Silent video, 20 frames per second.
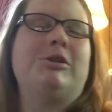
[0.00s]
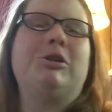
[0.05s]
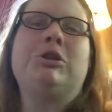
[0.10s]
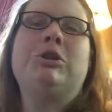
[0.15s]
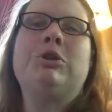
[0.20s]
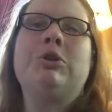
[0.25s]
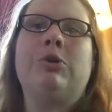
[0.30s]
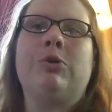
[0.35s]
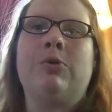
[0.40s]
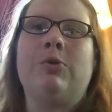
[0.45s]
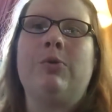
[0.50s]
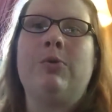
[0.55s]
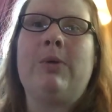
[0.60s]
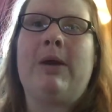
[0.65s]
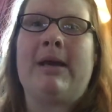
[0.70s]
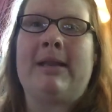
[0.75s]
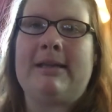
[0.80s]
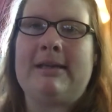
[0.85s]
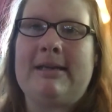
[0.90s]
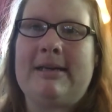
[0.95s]
two
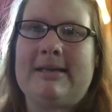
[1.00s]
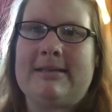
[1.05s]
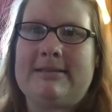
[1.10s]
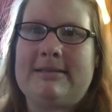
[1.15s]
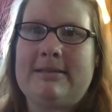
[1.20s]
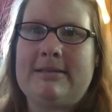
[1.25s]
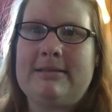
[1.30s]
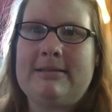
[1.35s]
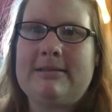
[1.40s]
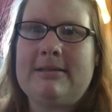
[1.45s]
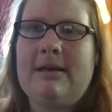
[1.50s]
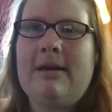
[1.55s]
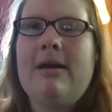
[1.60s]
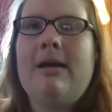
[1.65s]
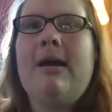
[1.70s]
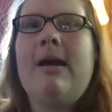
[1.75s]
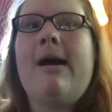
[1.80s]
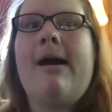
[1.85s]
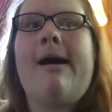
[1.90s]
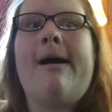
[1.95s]
LNSs.
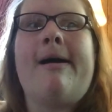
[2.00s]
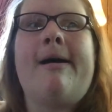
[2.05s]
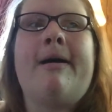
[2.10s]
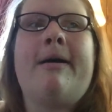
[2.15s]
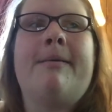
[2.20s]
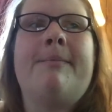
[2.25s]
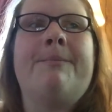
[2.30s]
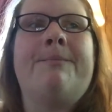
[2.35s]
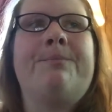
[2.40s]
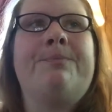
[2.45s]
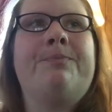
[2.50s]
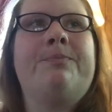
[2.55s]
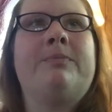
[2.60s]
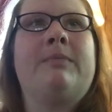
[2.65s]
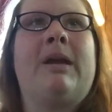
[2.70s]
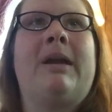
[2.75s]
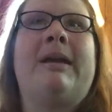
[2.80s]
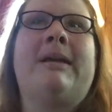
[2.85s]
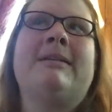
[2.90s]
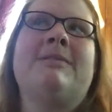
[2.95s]

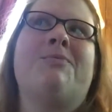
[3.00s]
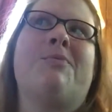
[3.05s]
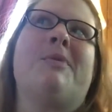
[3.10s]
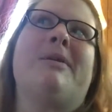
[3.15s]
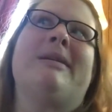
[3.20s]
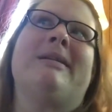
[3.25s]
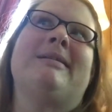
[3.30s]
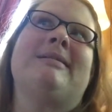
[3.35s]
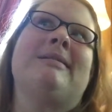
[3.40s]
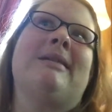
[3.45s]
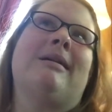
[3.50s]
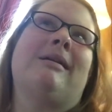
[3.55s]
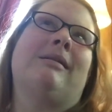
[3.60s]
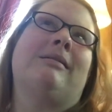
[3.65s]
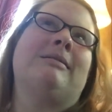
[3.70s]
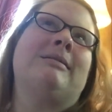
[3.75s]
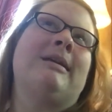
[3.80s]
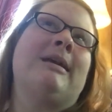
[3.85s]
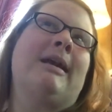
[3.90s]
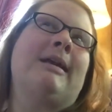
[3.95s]
I guess one is
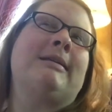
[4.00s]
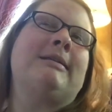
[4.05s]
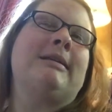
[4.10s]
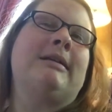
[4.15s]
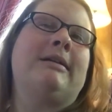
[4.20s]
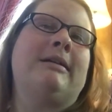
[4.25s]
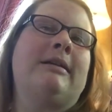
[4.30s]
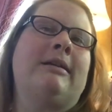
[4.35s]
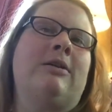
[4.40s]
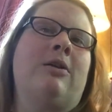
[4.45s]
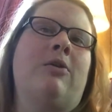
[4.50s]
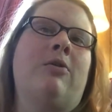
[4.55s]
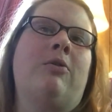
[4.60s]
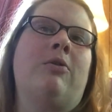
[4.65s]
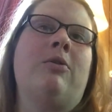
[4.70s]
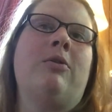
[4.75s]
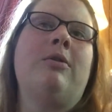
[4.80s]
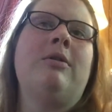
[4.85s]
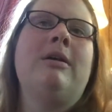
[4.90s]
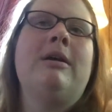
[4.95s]
not technically
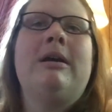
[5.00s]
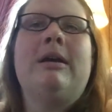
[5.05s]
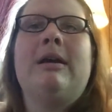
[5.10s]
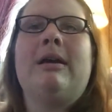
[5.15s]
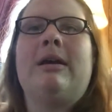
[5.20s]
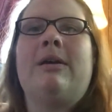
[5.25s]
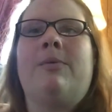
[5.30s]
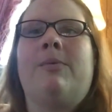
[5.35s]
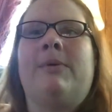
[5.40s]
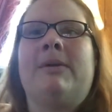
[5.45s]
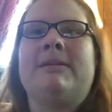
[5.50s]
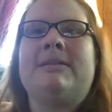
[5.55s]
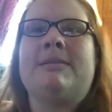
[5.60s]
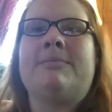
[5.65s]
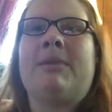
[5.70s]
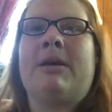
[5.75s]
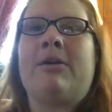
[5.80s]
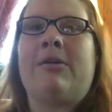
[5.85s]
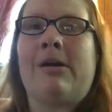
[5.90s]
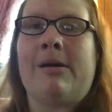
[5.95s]
local. It was in
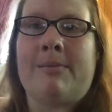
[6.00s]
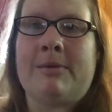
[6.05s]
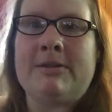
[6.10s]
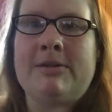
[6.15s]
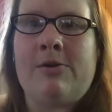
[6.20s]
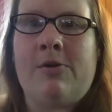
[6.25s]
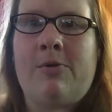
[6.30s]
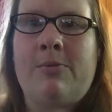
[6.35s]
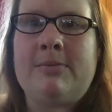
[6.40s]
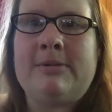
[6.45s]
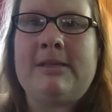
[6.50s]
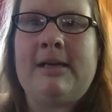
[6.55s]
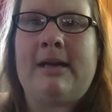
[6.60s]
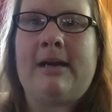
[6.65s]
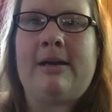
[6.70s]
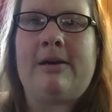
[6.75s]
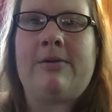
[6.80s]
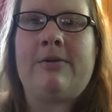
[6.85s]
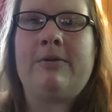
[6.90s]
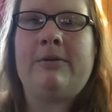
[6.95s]
my grandma's
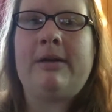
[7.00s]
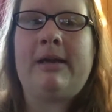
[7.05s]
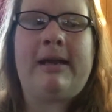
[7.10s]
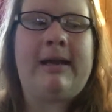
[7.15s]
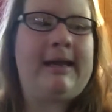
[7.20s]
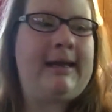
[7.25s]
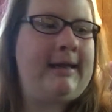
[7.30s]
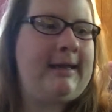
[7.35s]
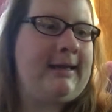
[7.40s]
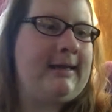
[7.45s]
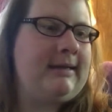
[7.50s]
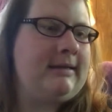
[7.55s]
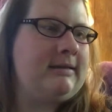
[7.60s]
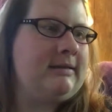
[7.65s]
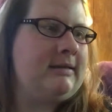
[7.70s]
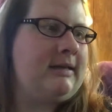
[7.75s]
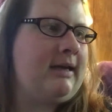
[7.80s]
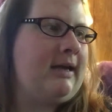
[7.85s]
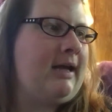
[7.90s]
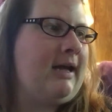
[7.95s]
hometown,
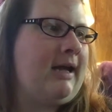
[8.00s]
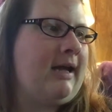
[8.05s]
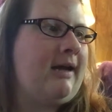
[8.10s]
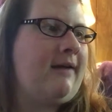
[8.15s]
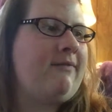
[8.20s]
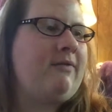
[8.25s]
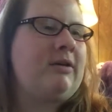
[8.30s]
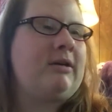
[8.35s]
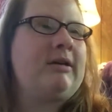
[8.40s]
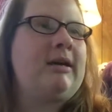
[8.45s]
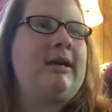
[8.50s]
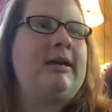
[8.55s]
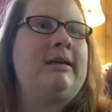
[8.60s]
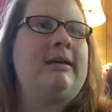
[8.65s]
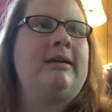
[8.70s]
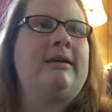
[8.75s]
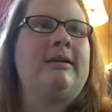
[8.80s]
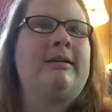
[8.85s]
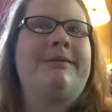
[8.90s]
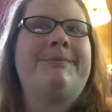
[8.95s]
and they have a kind
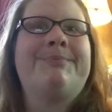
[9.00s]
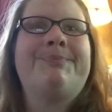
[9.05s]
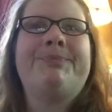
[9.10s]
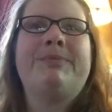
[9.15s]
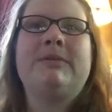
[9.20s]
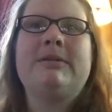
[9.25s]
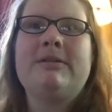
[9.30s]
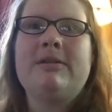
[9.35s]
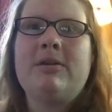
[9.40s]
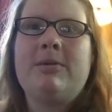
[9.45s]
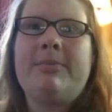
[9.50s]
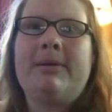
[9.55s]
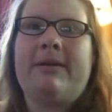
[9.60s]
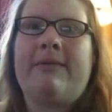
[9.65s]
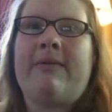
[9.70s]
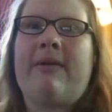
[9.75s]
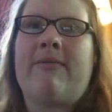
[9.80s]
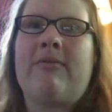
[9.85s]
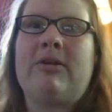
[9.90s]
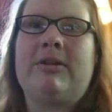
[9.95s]
of, it's a little bit
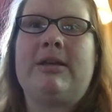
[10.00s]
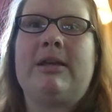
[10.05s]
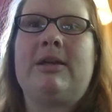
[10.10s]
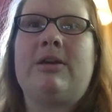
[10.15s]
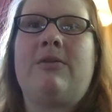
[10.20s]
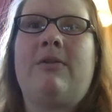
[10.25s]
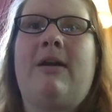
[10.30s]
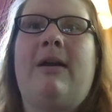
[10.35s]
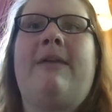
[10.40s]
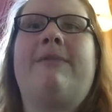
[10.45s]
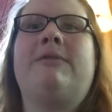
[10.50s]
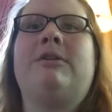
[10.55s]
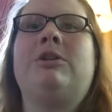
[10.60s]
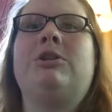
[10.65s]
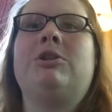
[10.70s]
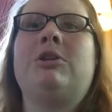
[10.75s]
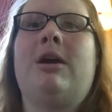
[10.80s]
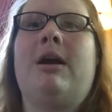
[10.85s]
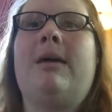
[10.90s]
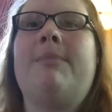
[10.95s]
of everything crafty
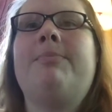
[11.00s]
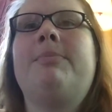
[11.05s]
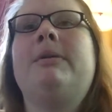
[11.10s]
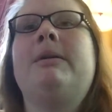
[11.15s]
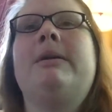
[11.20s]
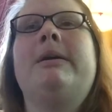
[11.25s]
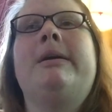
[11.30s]
shop.